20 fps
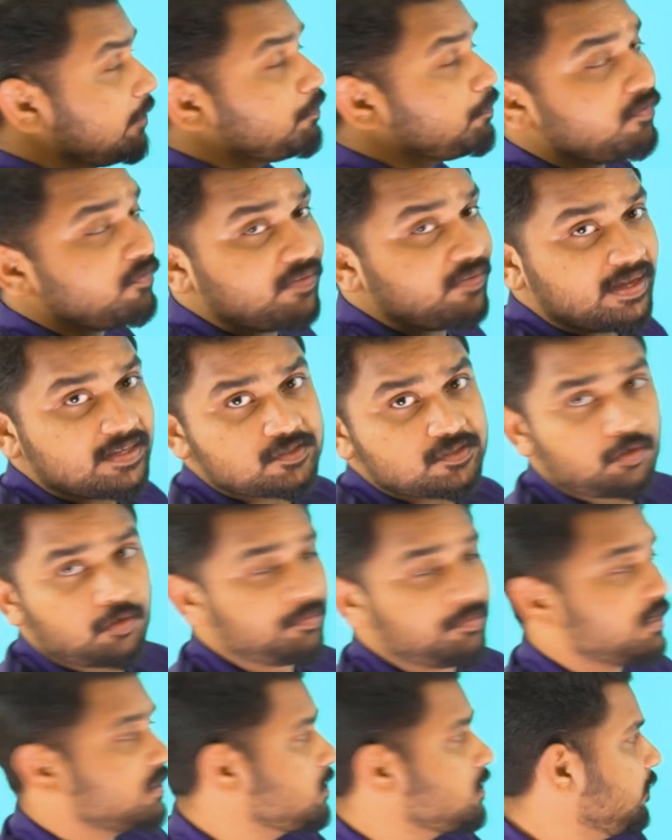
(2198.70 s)
of
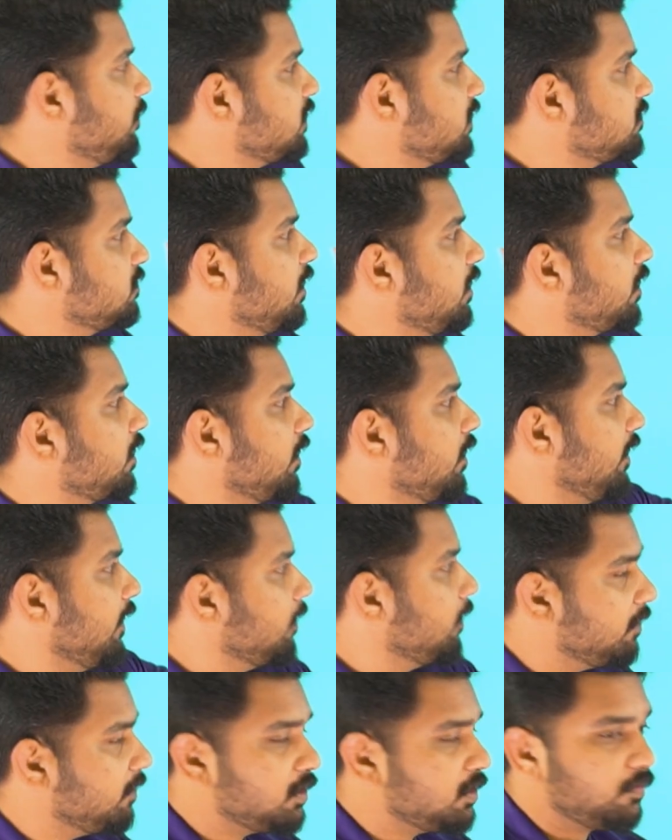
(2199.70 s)
isomerism is there in
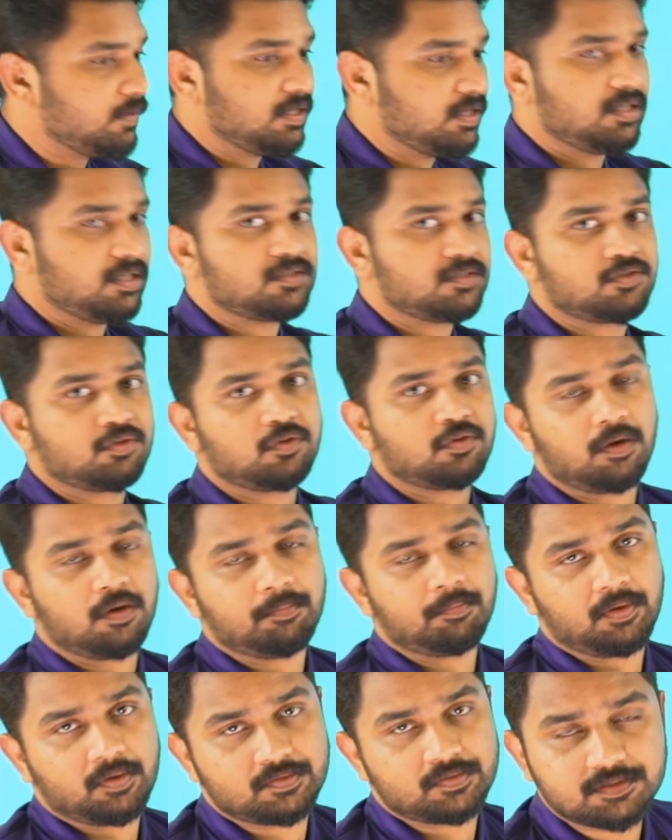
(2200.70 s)
between these two
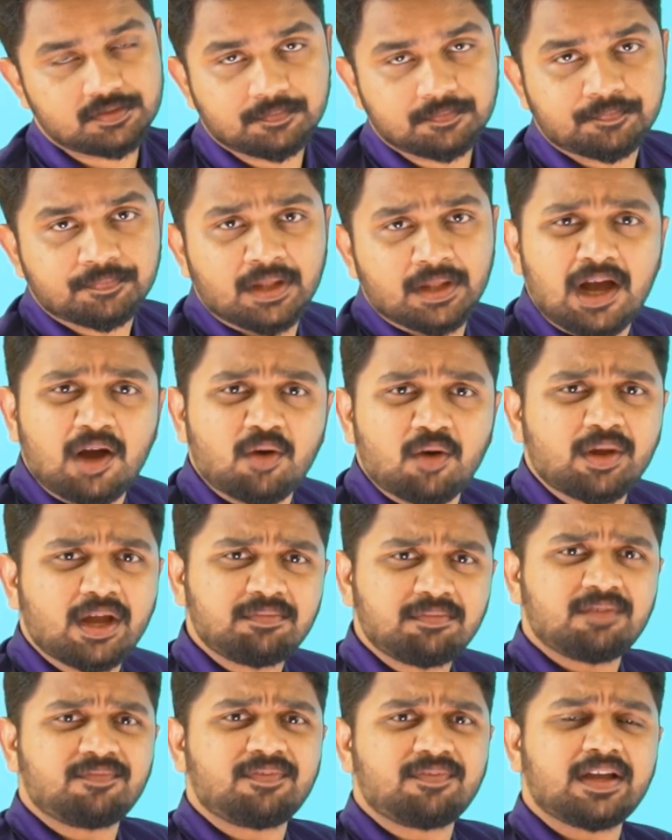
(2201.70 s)
compounds. How can
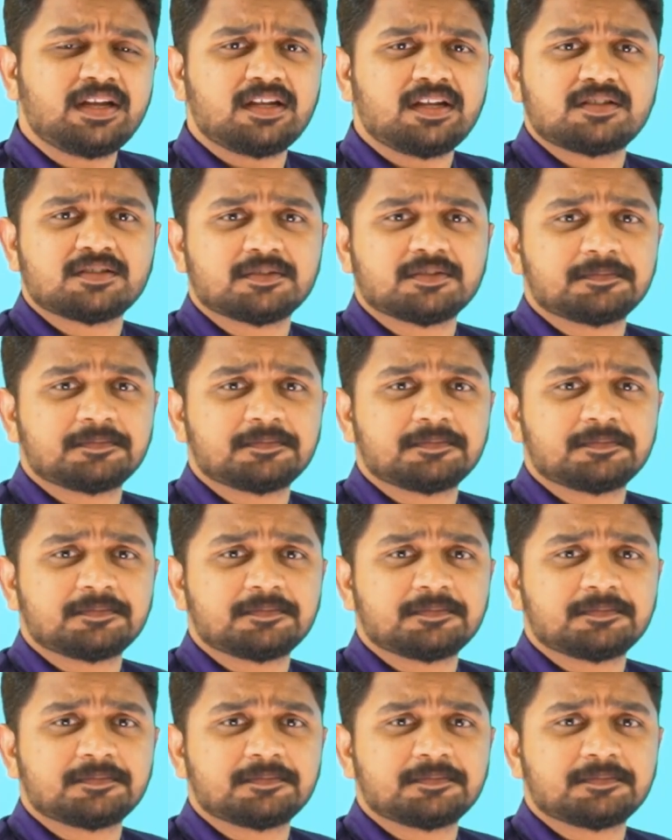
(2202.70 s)
we find it?